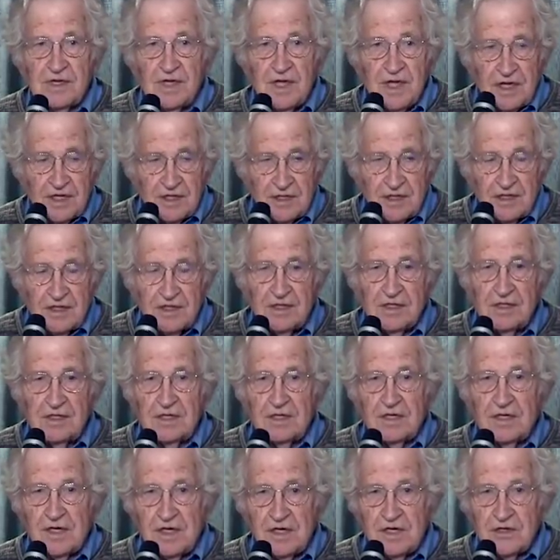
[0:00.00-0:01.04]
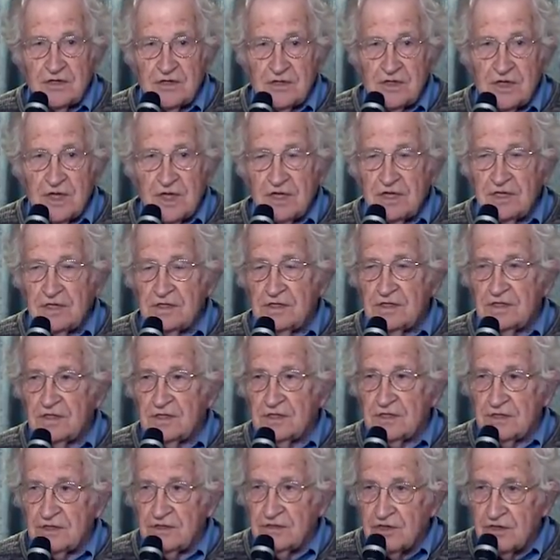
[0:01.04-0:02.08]
England, the United
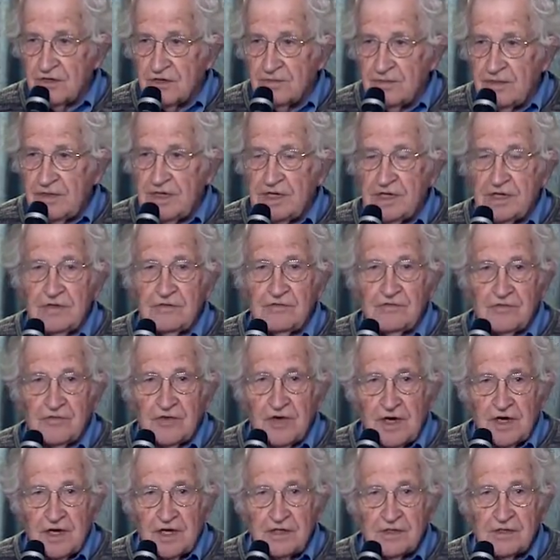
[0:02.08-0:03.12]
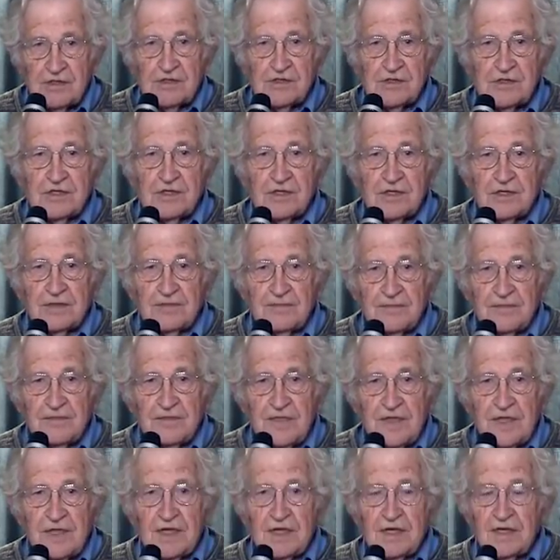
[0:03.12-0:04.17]
States, Germany, France,
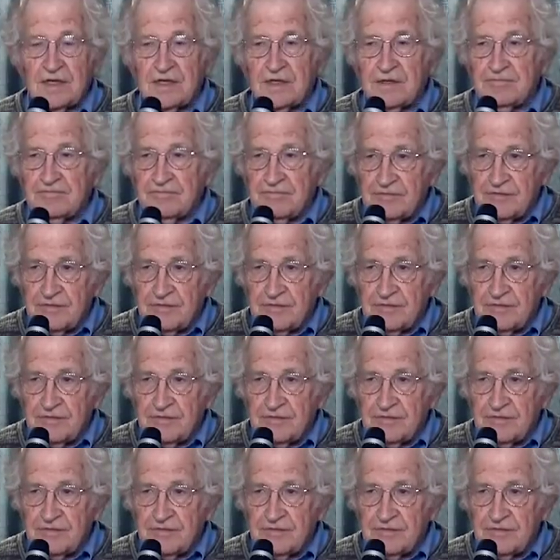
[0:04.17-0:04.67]
the